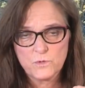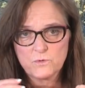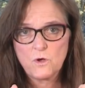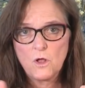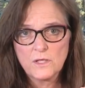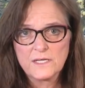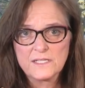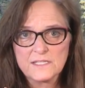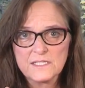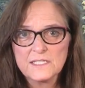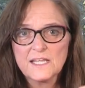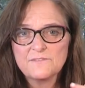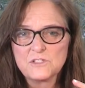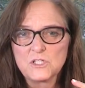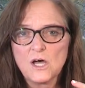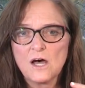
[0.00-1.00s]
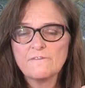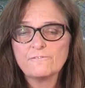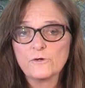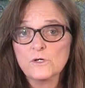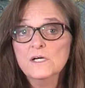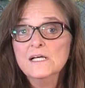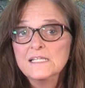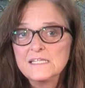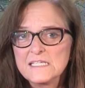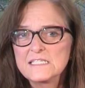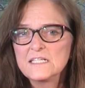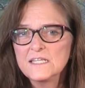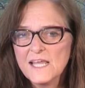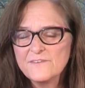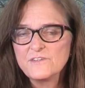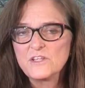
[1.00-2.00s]
we're calling it the 11th offer, this
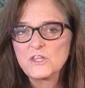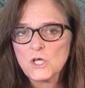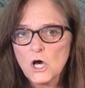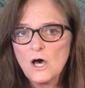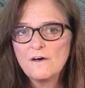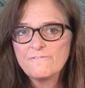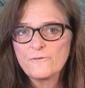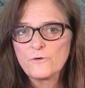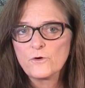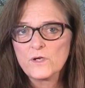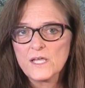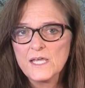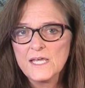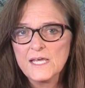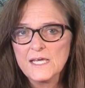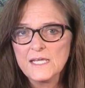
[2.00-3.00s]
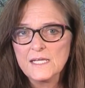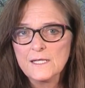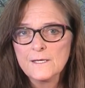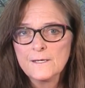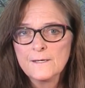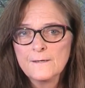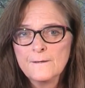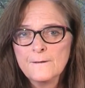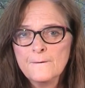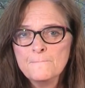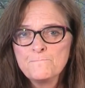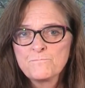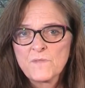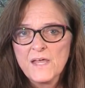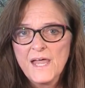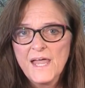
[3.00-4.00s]
11th offer in.
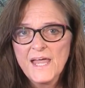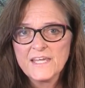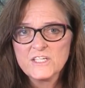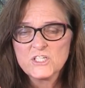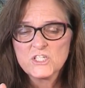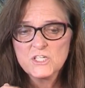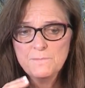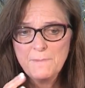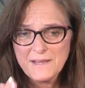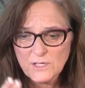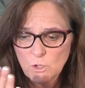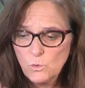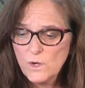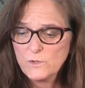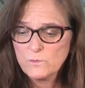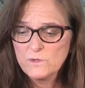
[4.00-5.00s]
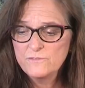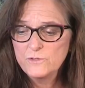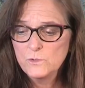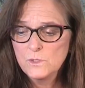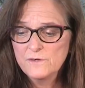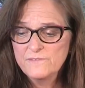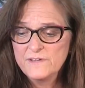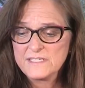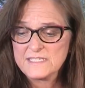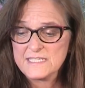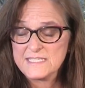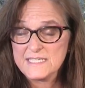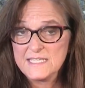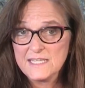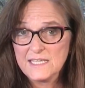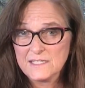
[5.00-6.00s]
And she made a quick review of it to
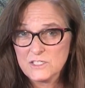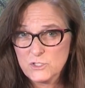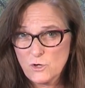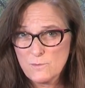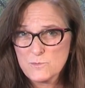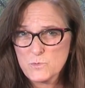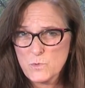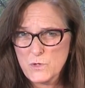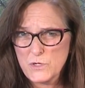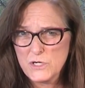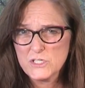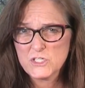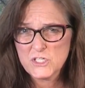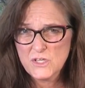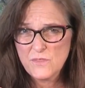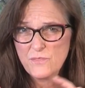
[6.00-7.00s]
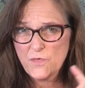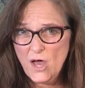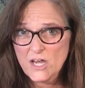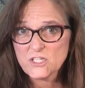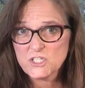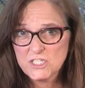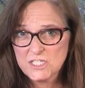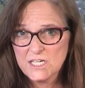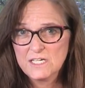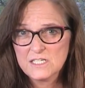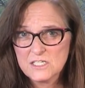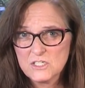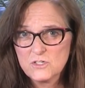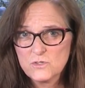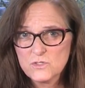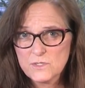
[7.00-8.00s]
see that the terms were good. She thought she needed
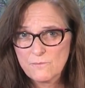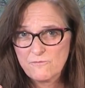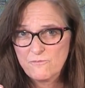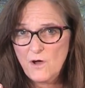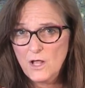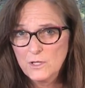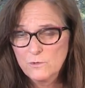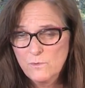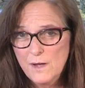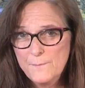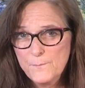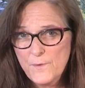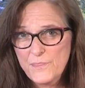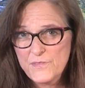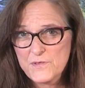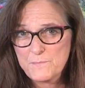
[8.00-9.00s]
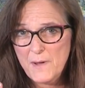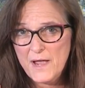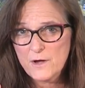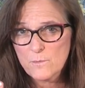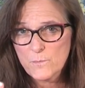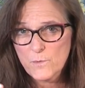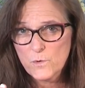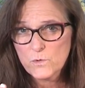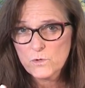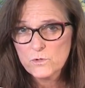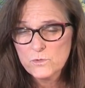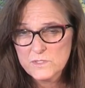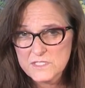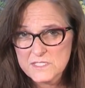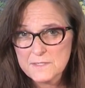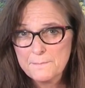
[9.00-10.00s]
to do some follow-up with the buyer broker
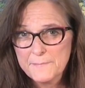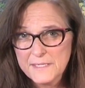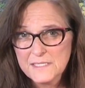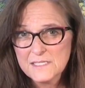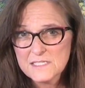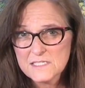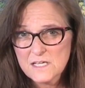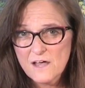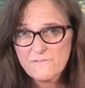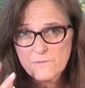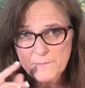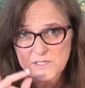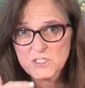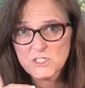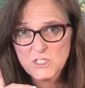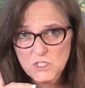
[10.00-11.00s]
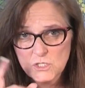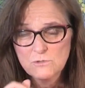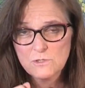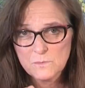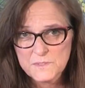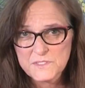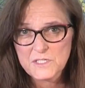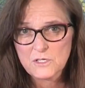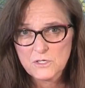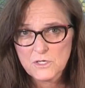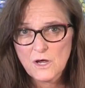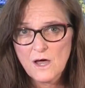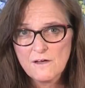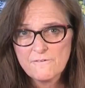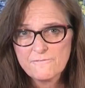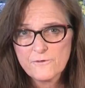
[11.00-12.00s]
who had submitted this offer, but she knew it was a good
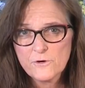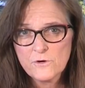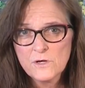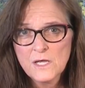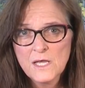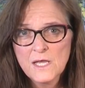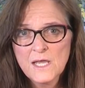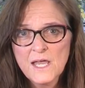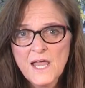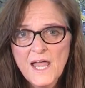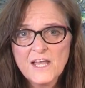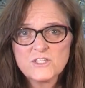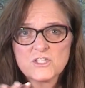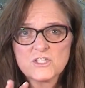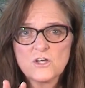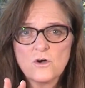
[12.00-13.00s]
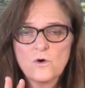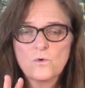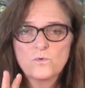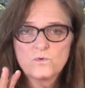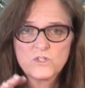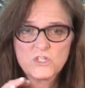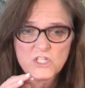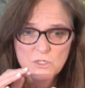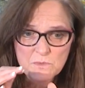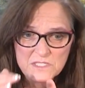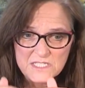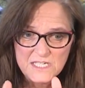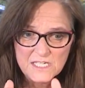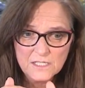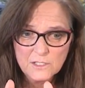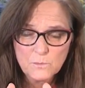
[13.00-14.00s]
offer. And so she was
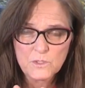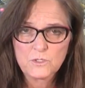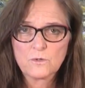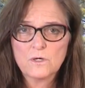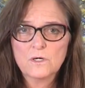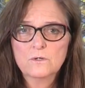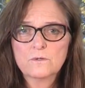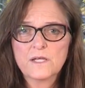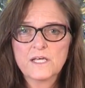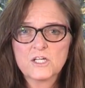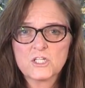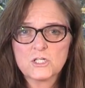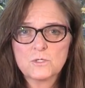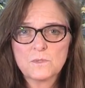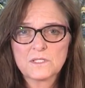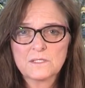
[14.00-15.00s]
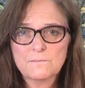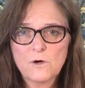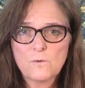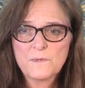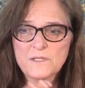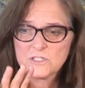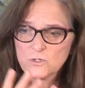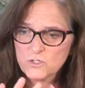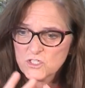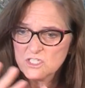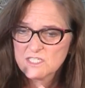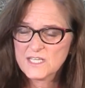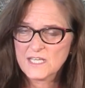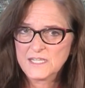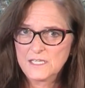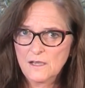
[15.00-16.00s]
dealing with her own issue at the moment, so she
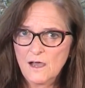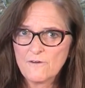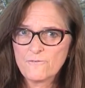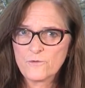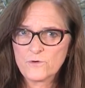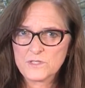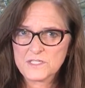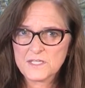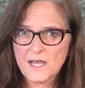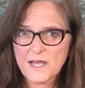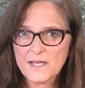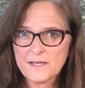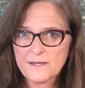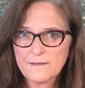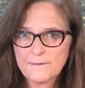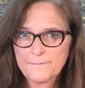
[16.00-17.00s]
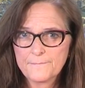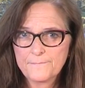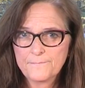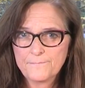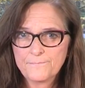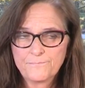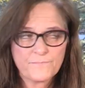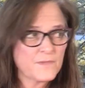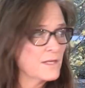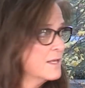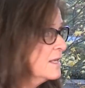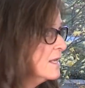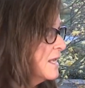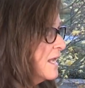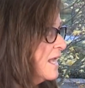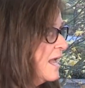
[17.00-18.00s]
set the offer aside.
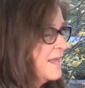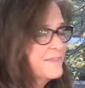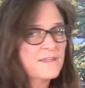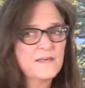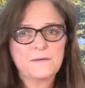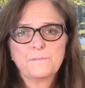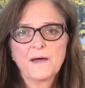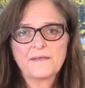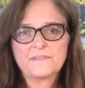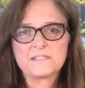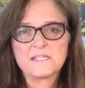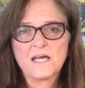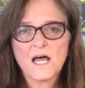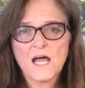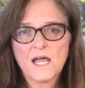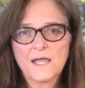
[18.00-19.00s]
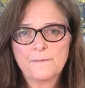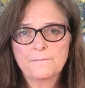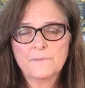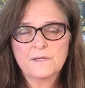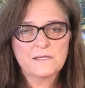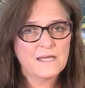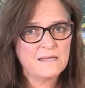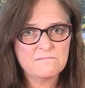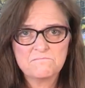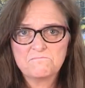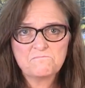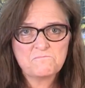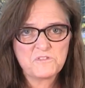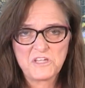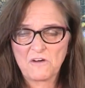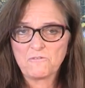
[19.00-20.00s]
And then by the time,
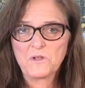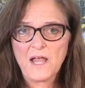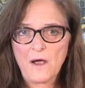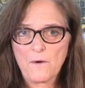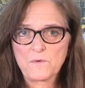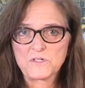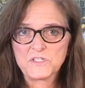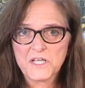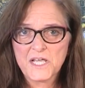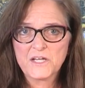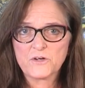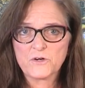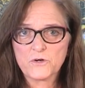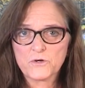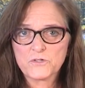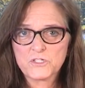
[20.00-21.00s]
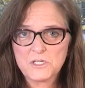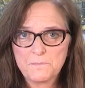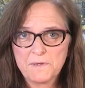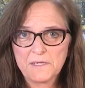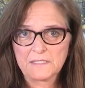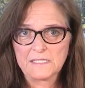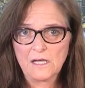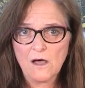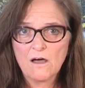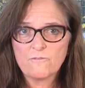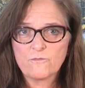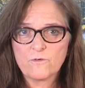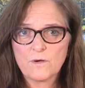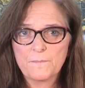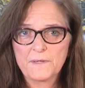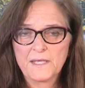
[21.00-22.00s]
several hours later, she picked the
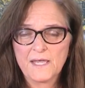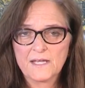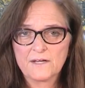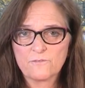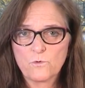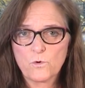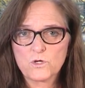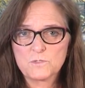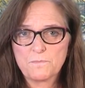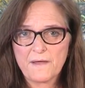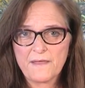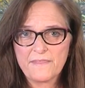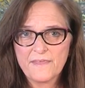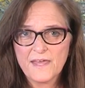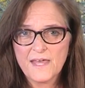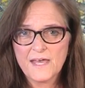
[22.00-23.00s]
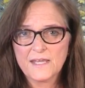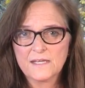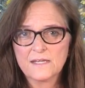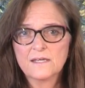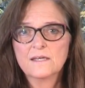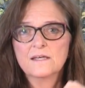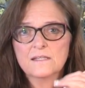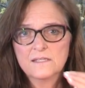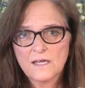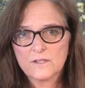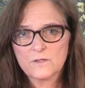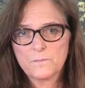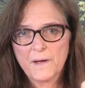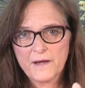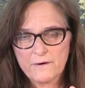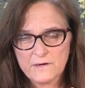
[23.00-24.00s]
offer up again. Of course, by then, the
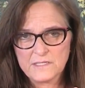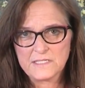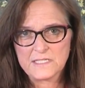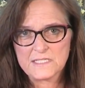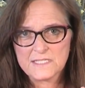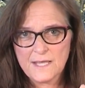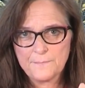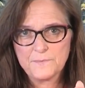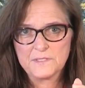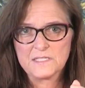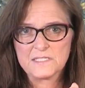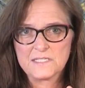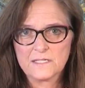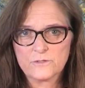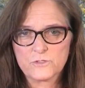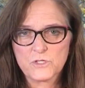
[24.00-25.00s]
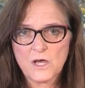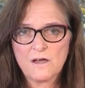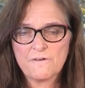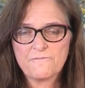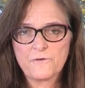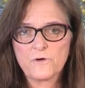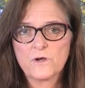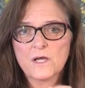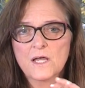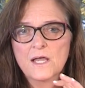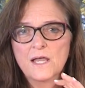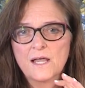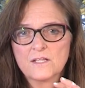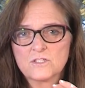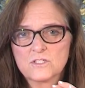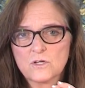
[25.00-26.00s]
other buyer had accepted the seller's offer.
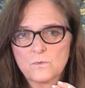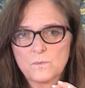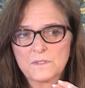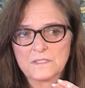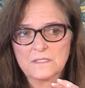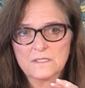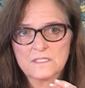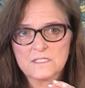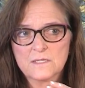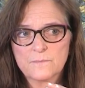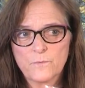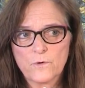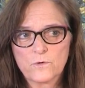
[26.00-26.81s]
And so when the listing